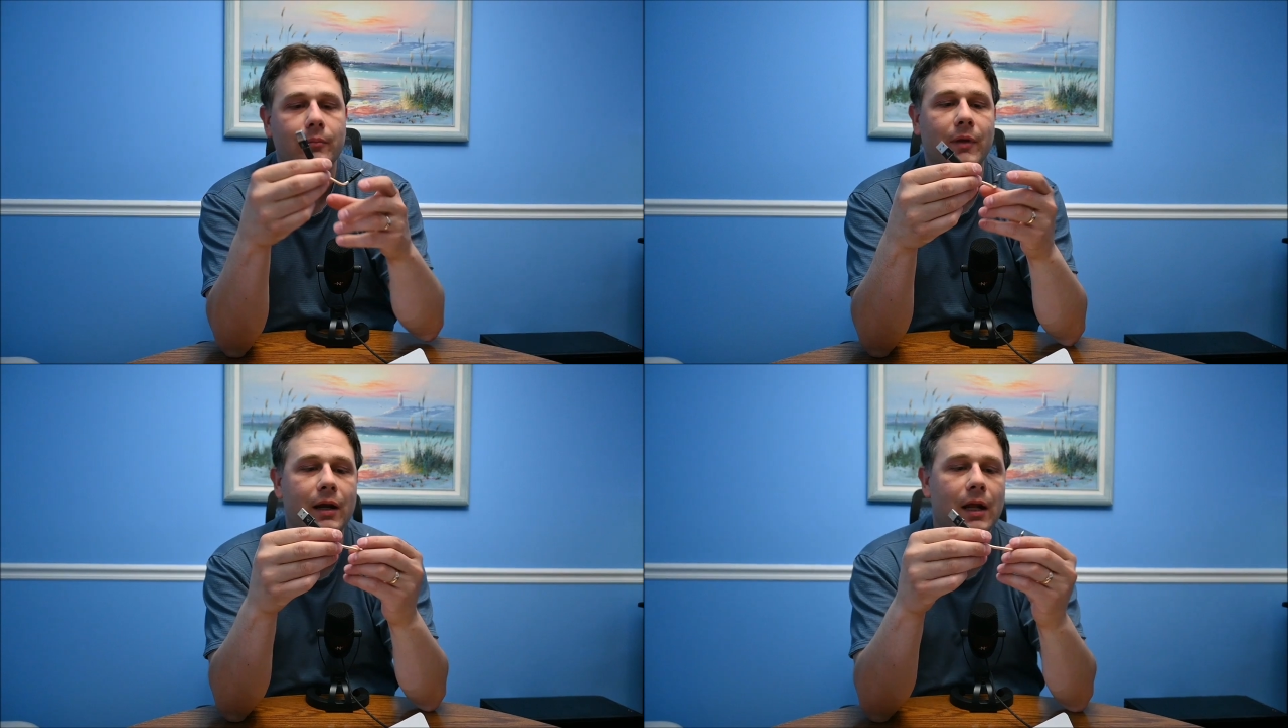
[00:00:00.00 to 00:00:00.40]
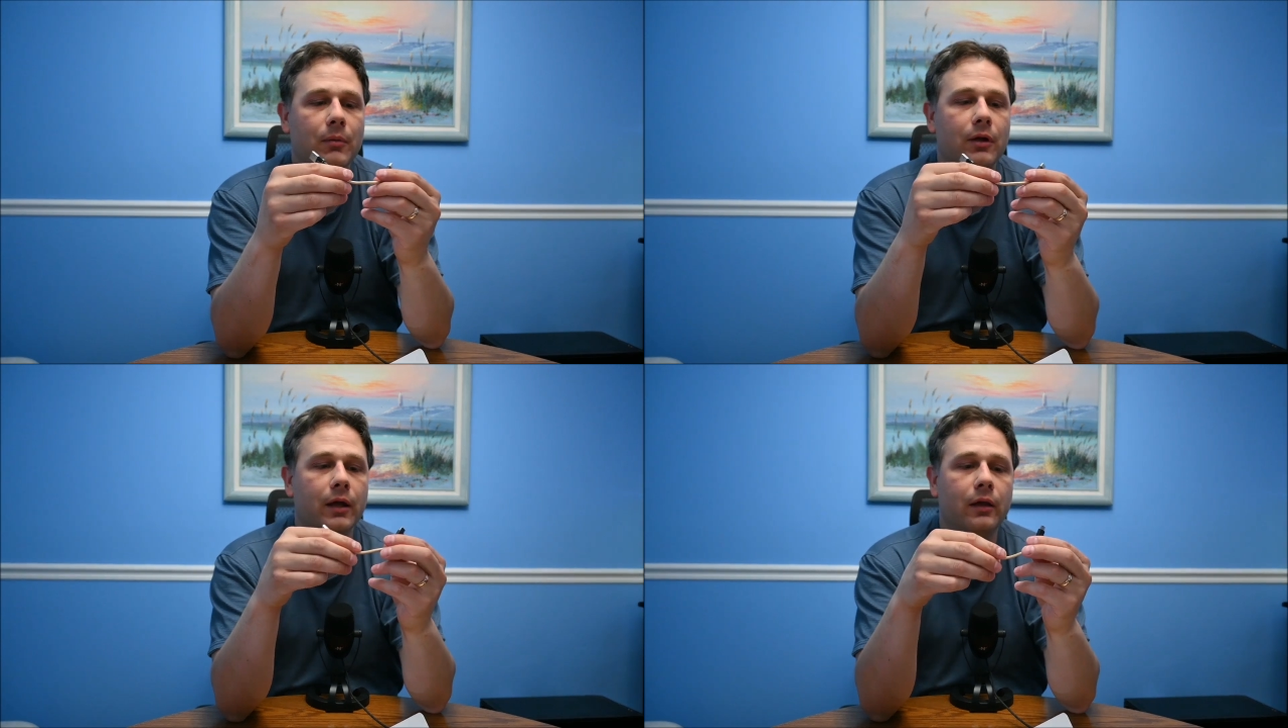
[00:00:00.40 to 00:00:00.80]
I'm not an
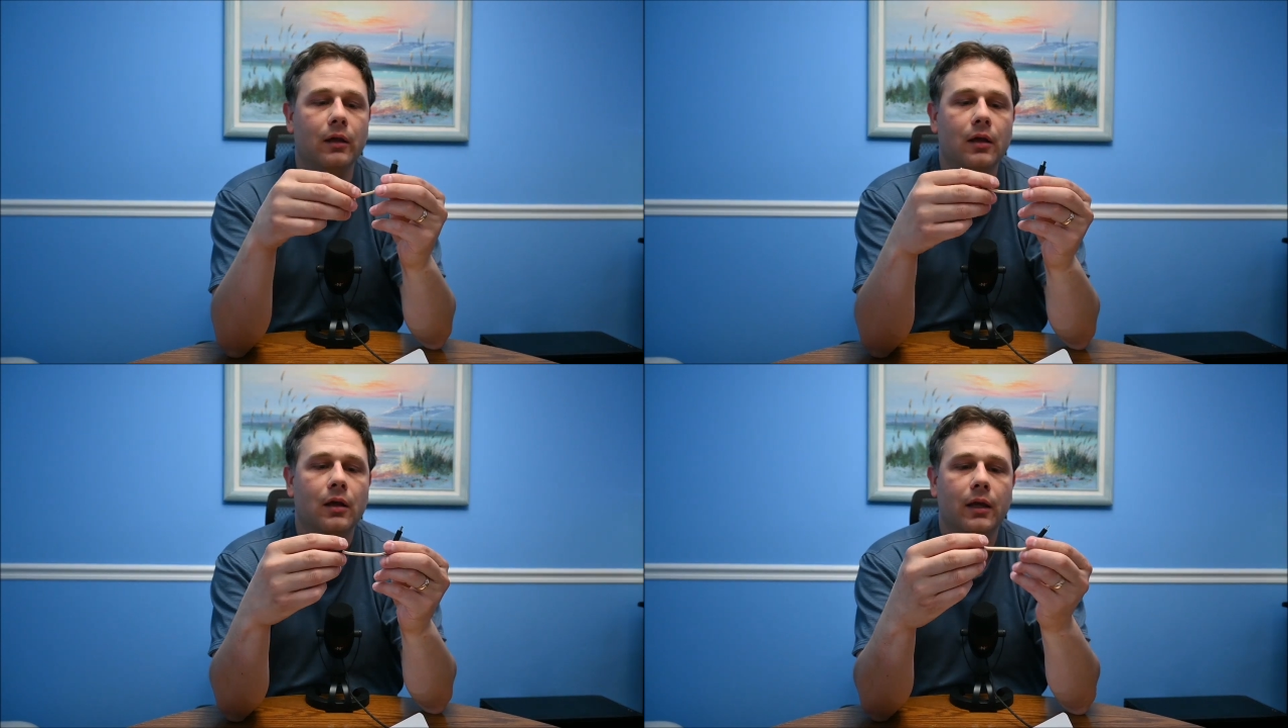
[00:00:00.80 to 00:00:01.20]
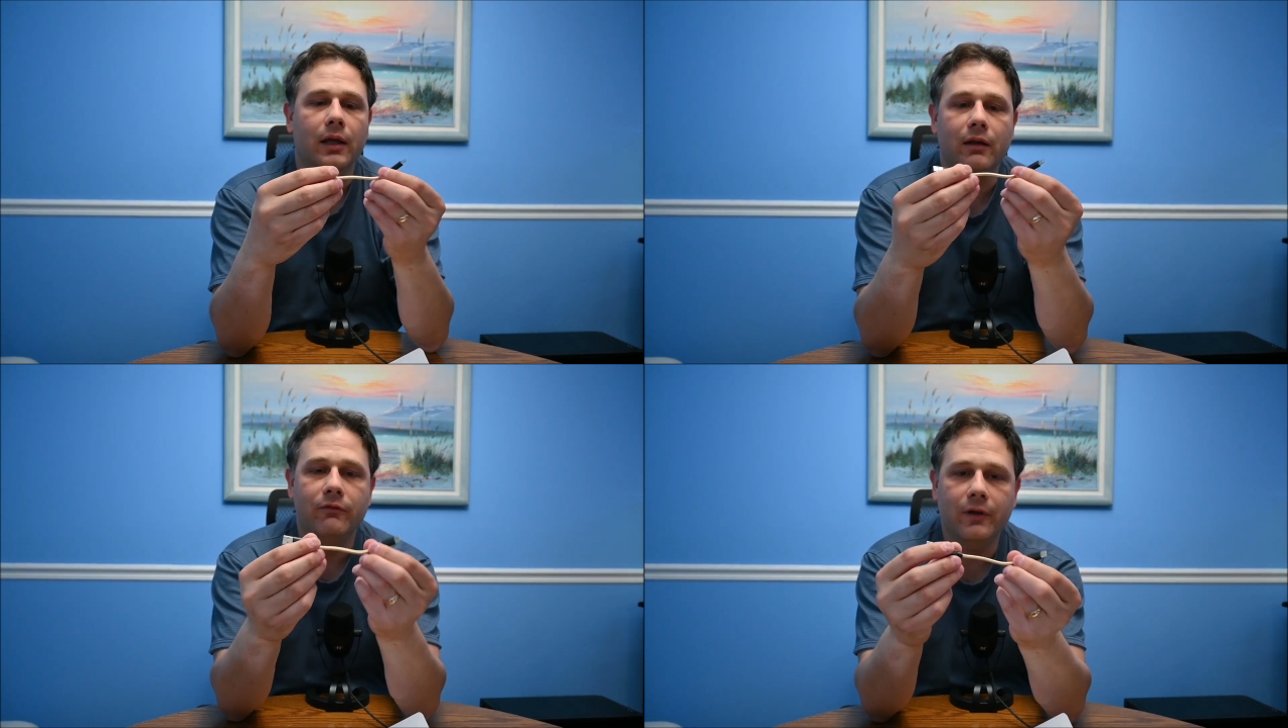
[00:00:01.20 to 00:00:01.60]
Apple guy.
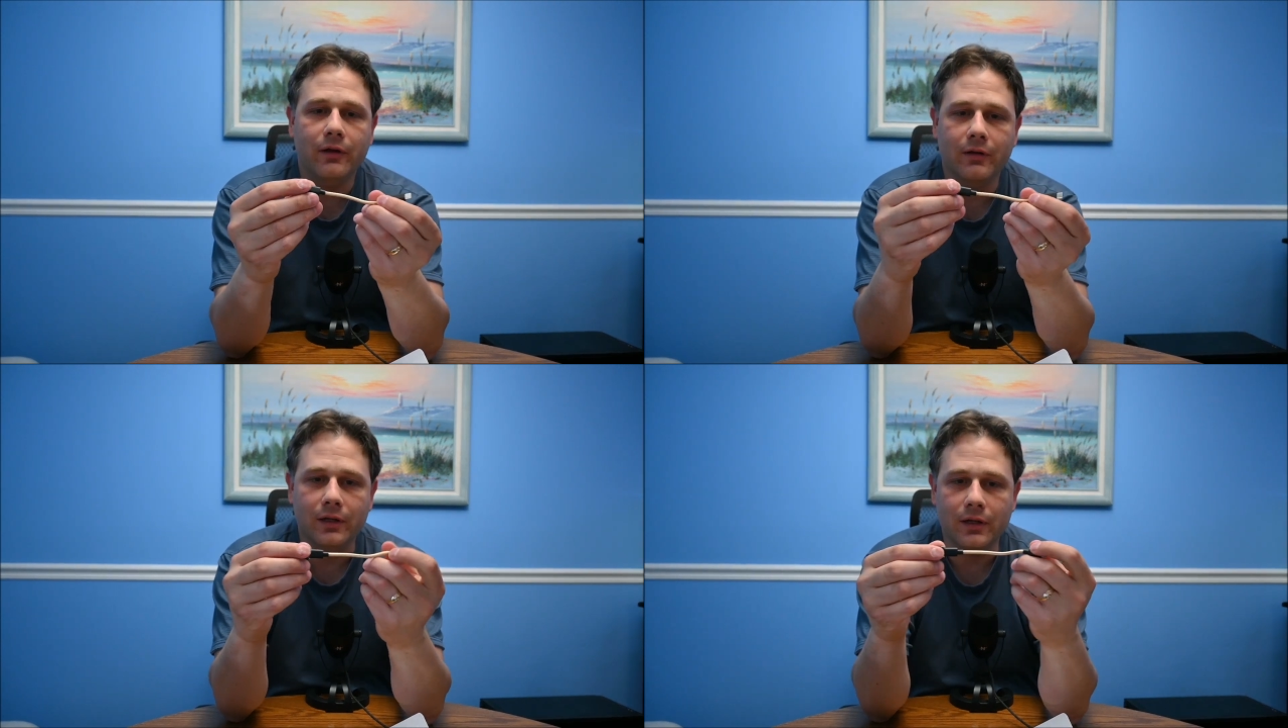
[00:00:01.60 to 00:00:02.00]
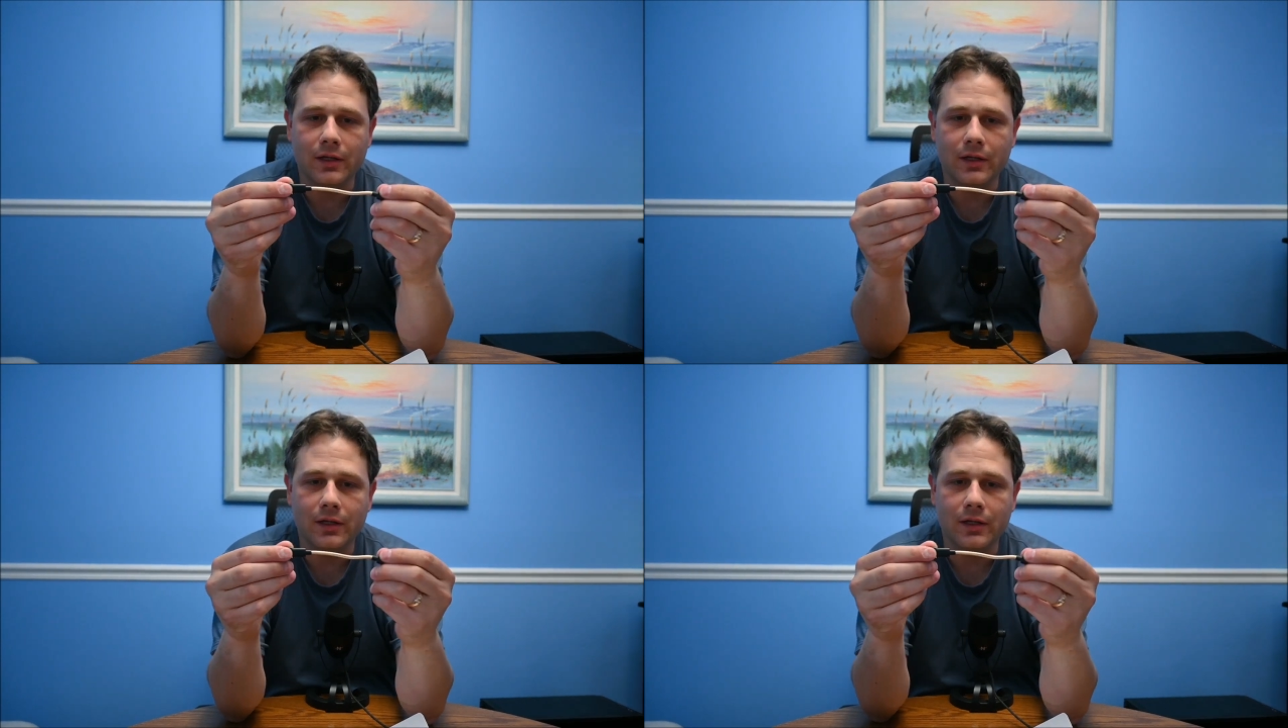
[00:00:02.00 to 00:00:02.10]
And a very